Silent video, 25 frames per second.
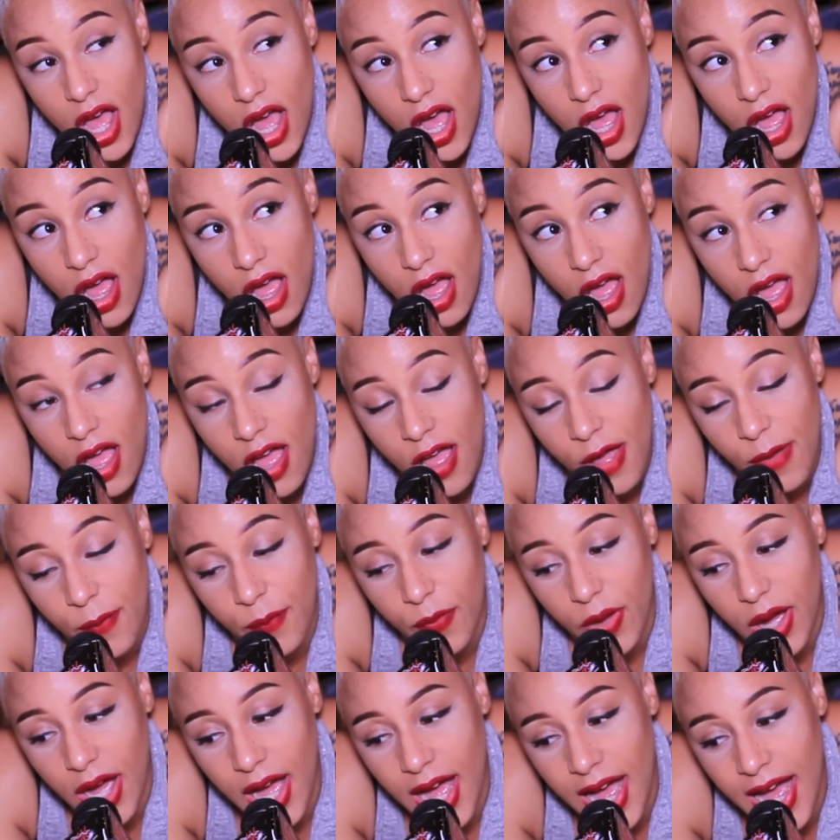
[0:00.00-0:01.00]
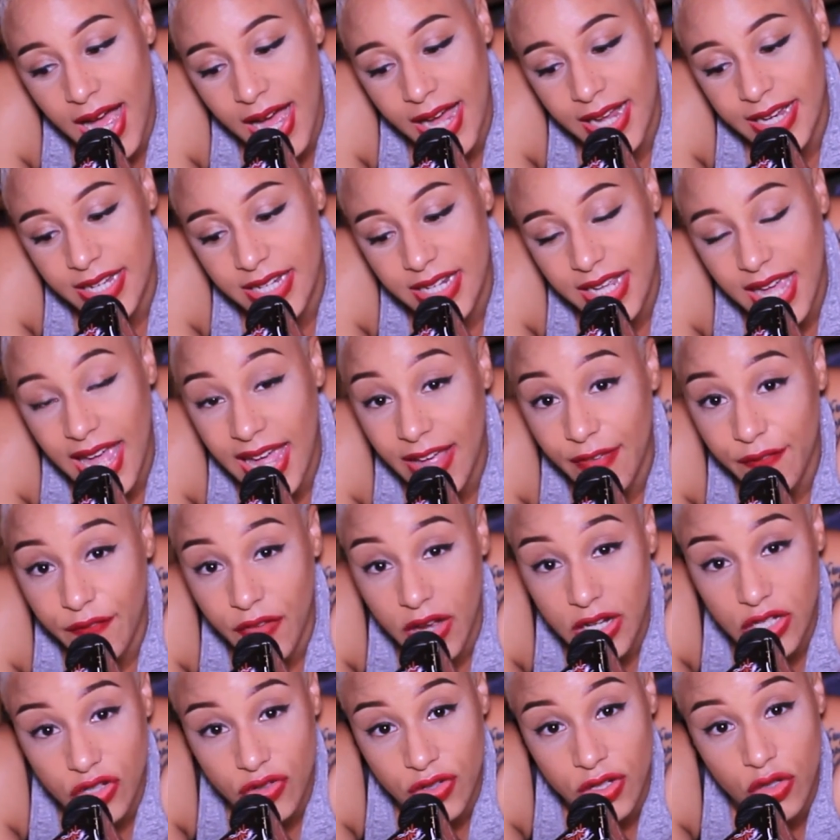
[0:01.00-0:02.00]
And Cake
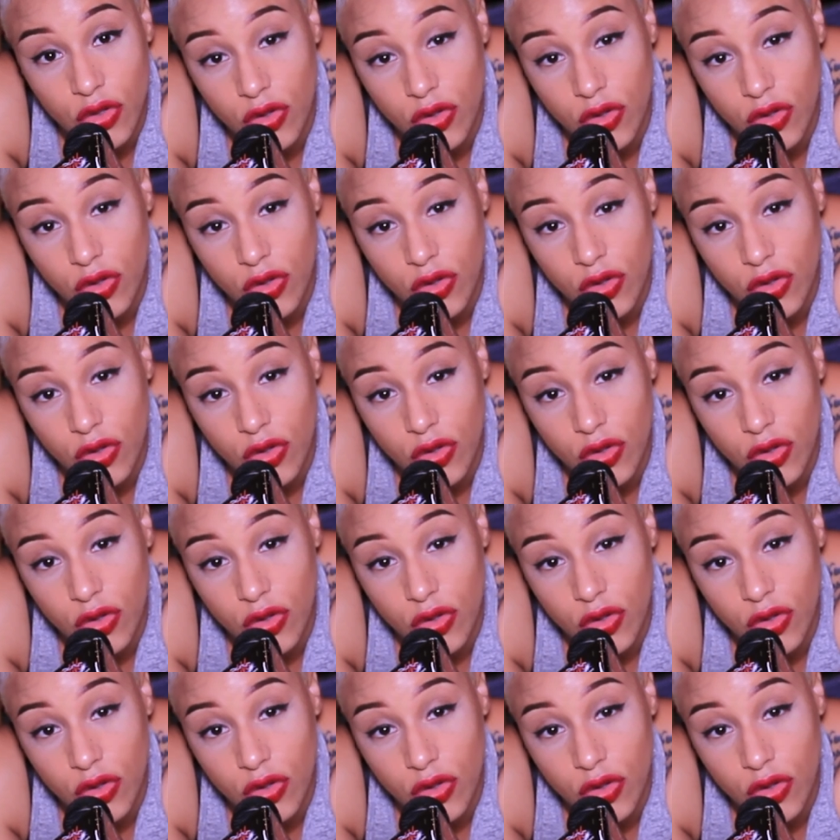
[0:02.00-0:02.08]
Factory,